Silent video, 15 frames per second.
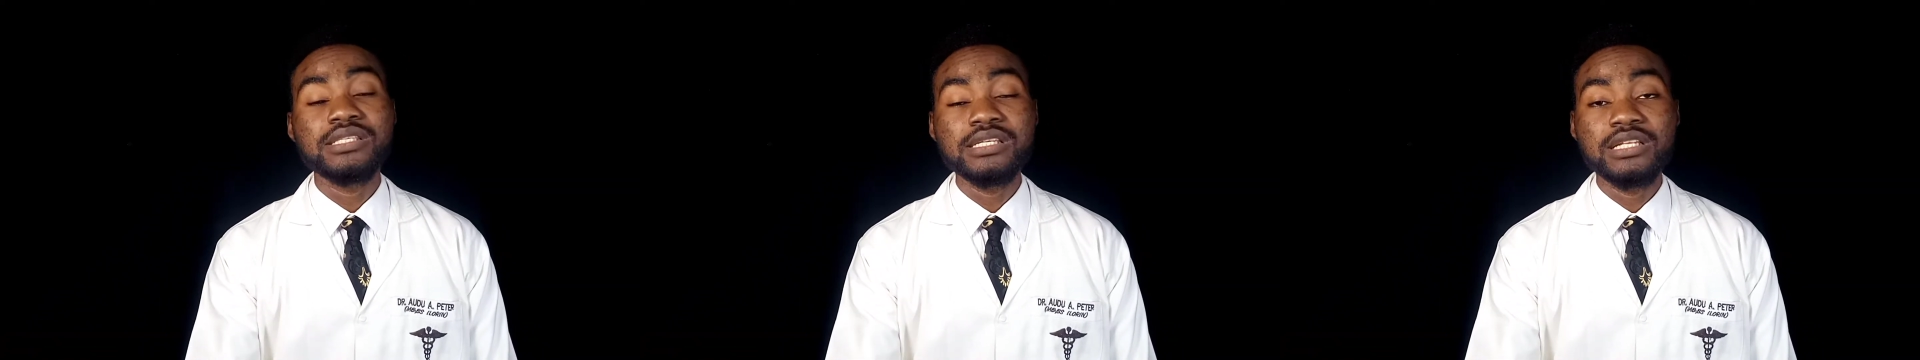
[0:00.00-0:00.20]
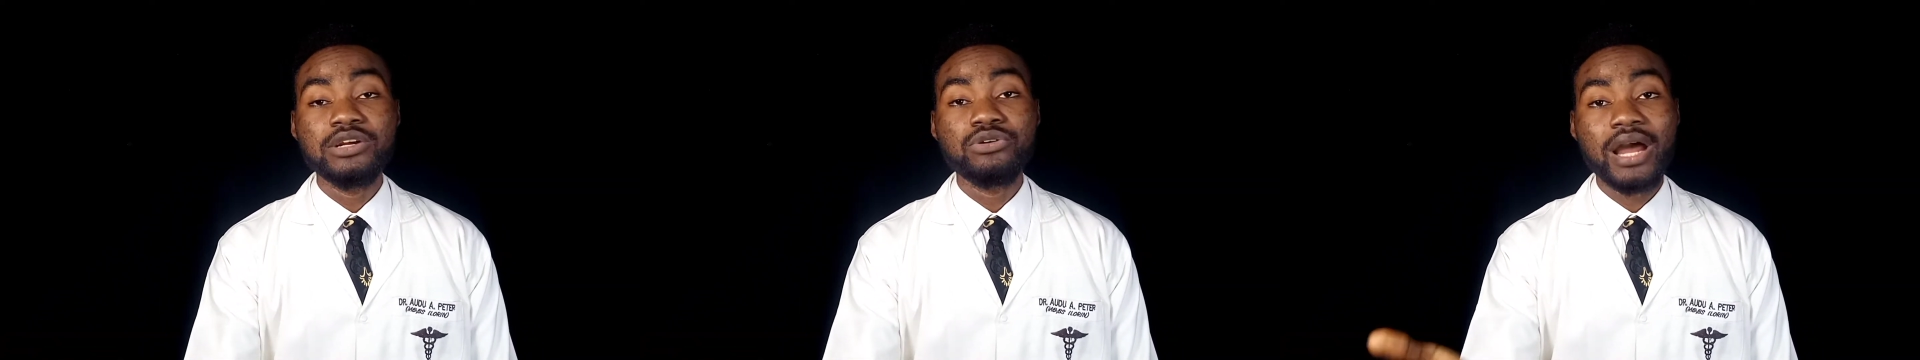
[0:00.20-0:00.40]

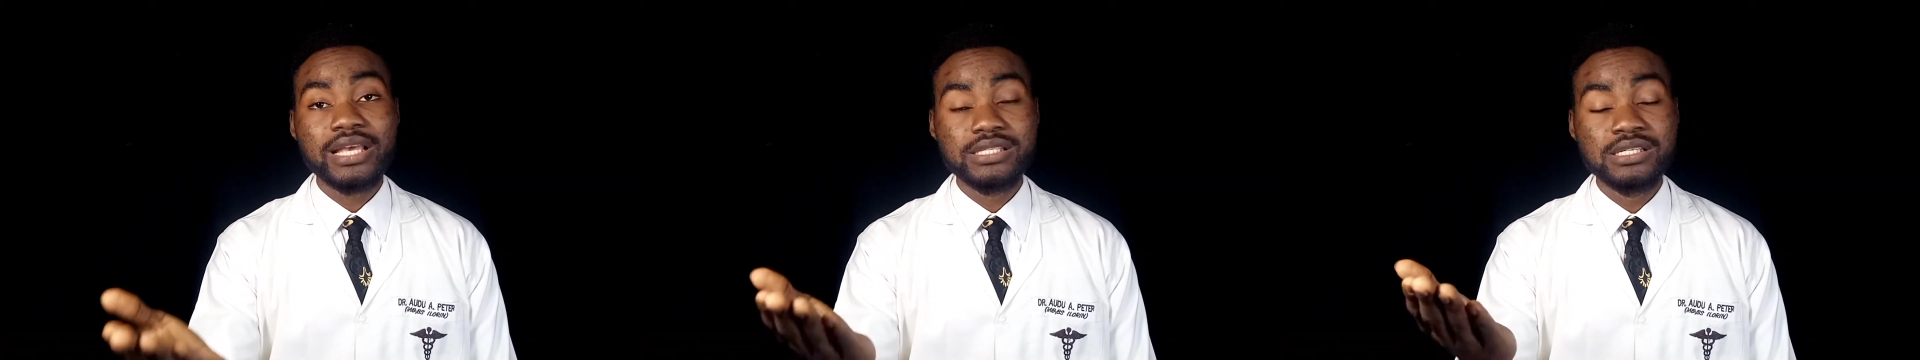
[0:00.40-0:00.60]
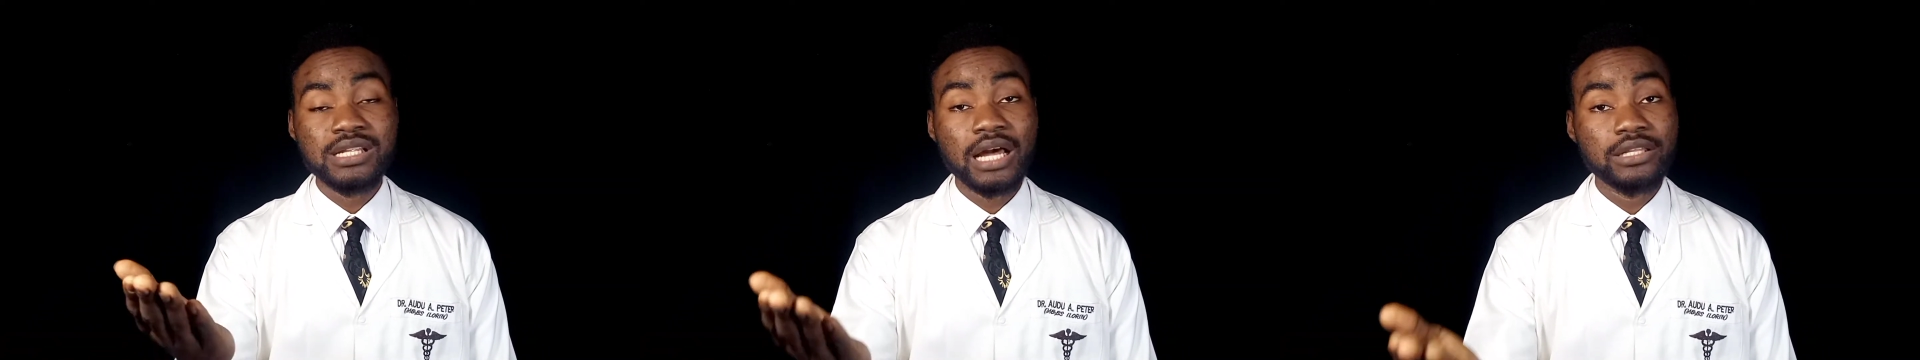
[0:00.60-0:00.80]
the
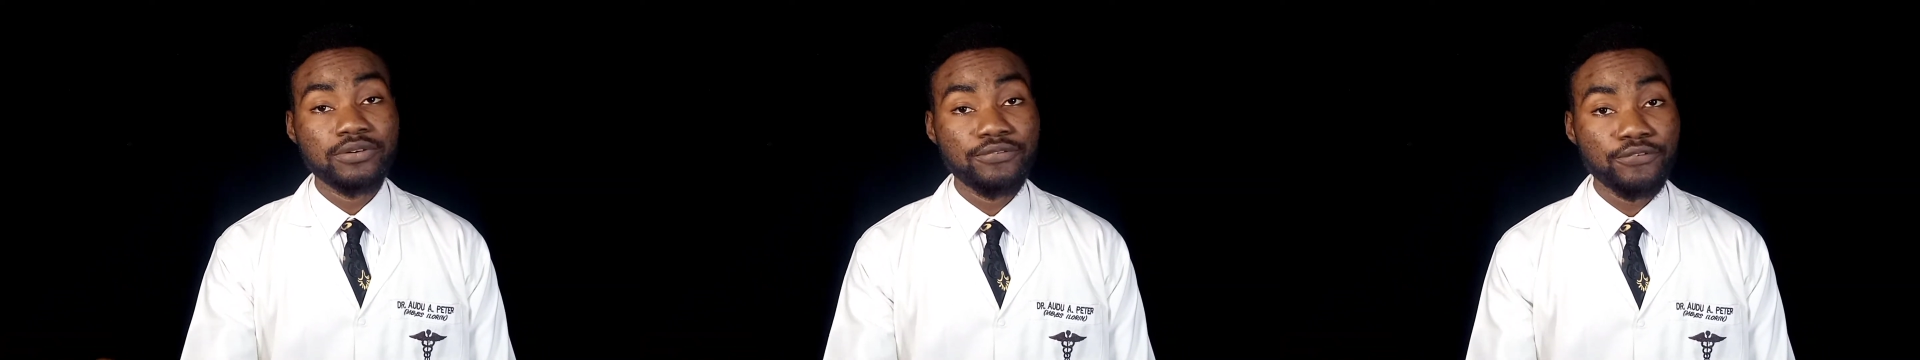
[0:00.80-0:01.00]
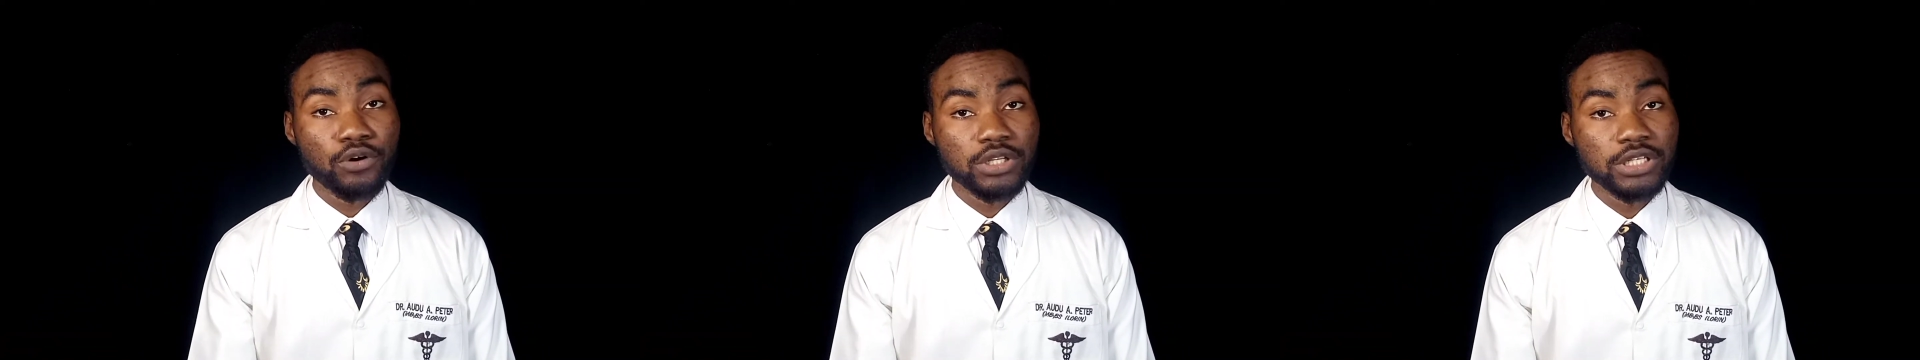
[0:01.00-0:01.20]
rising and the
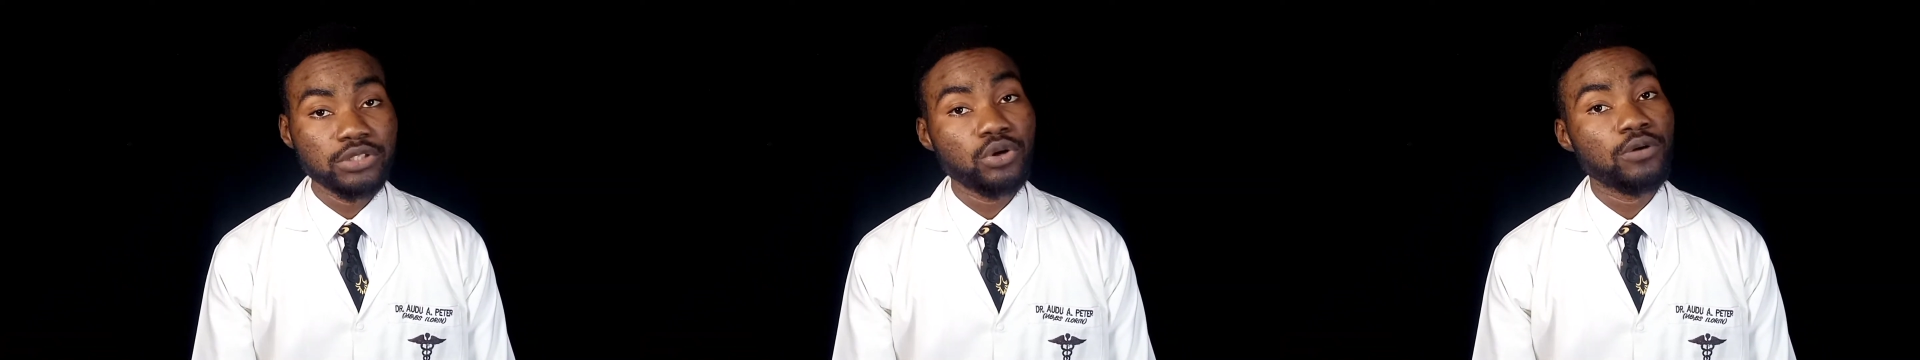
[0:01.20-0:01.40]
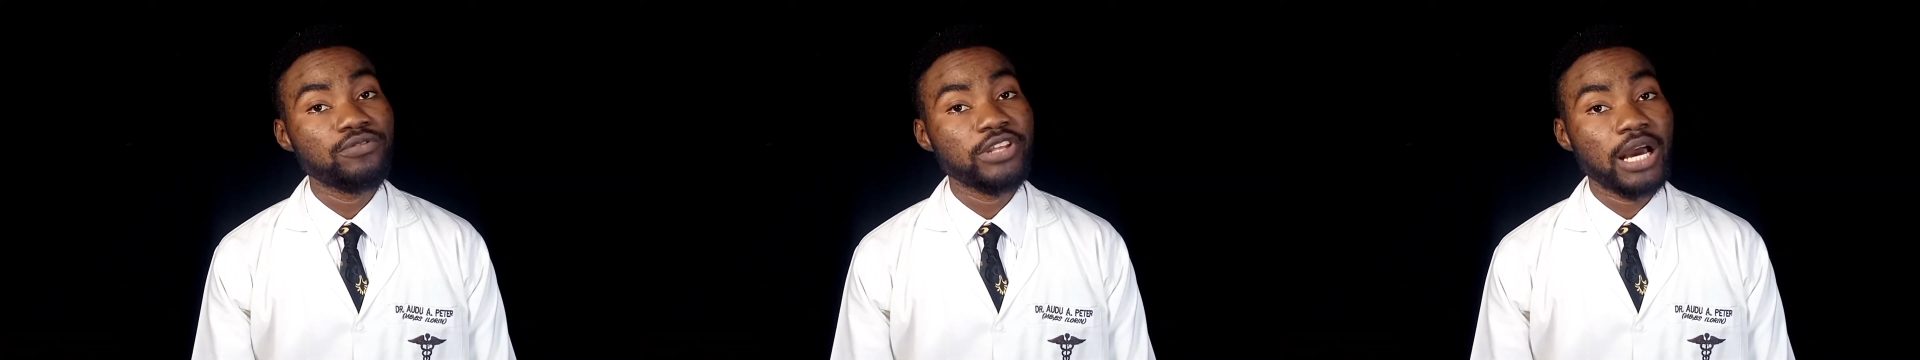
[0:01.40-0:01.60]

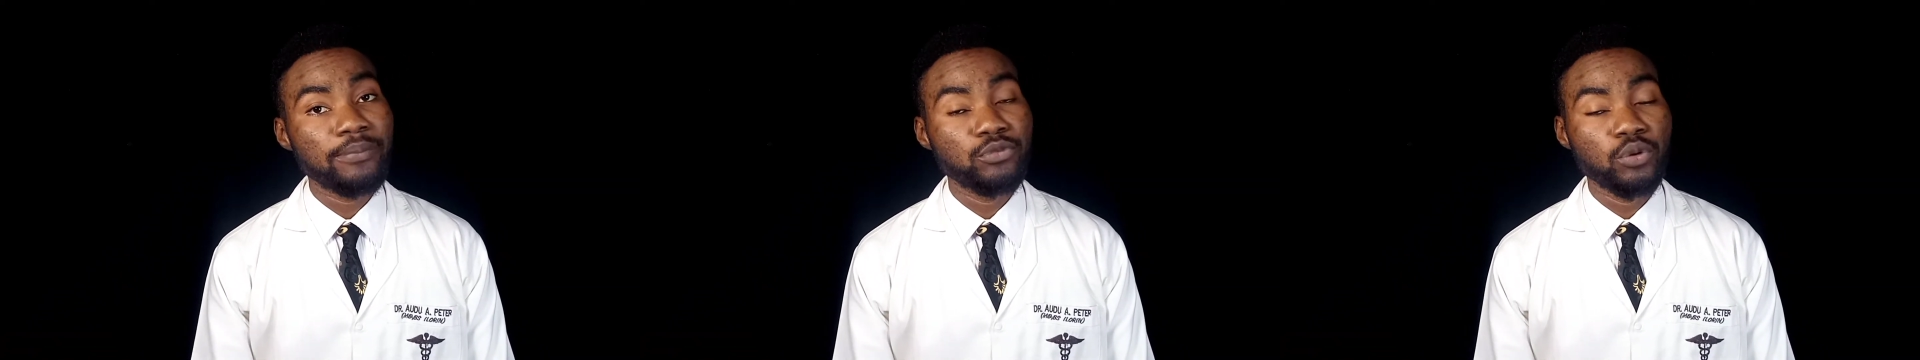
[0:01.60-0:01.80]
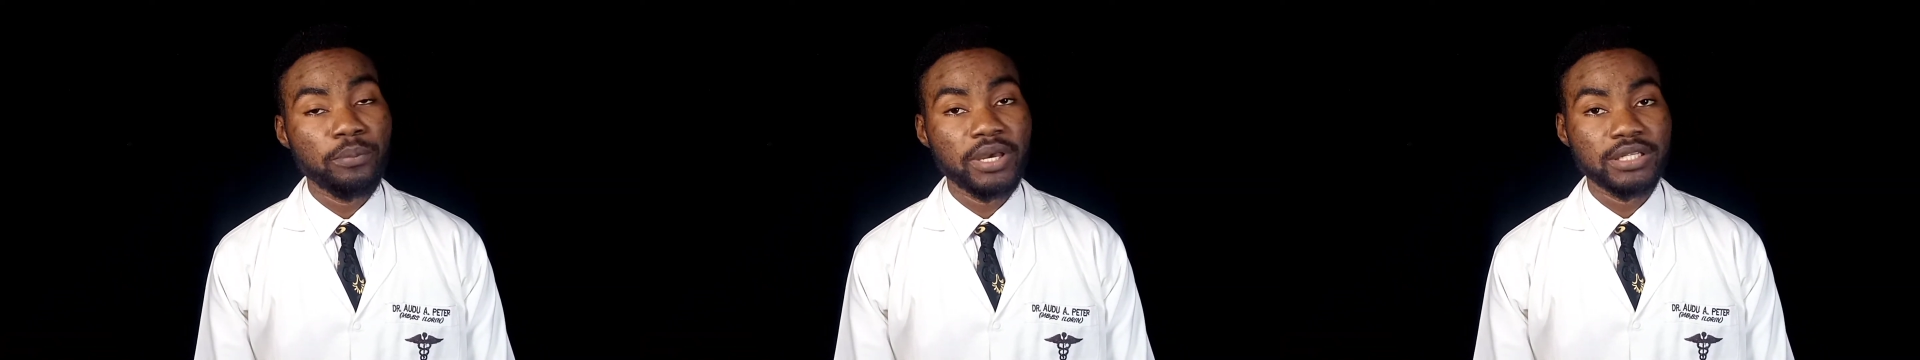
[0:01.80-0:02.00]
falling of the
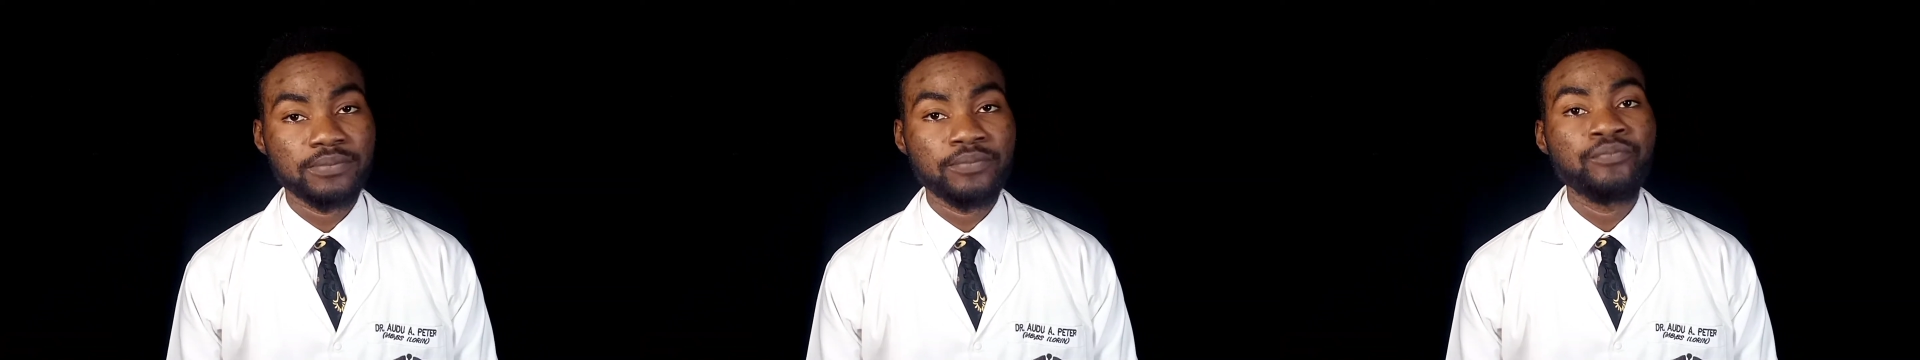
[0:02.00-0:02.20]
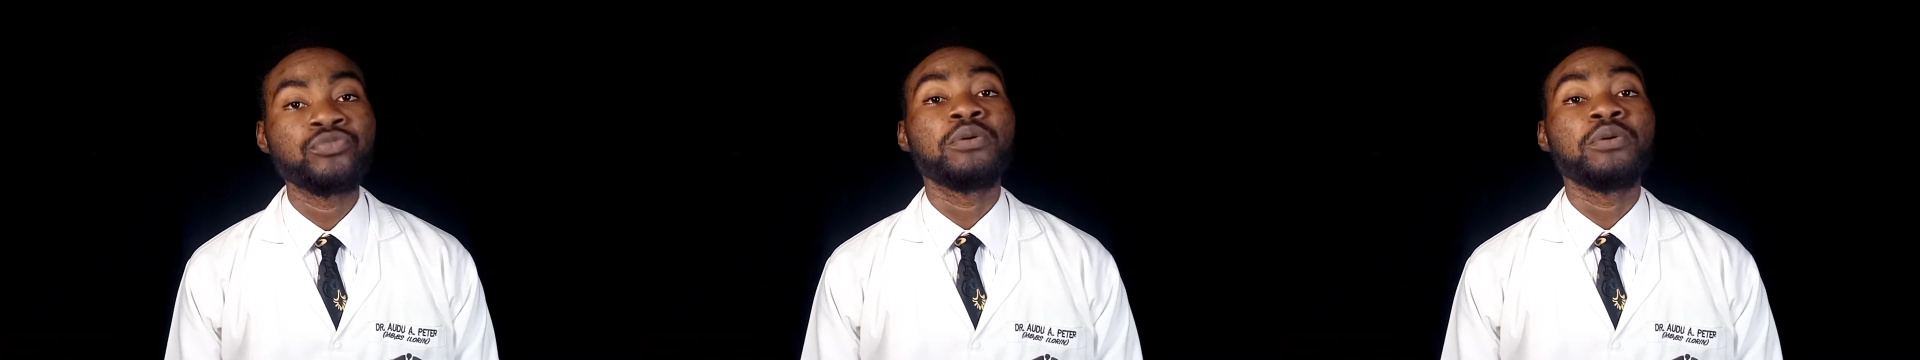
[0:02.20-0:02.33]
abdomen.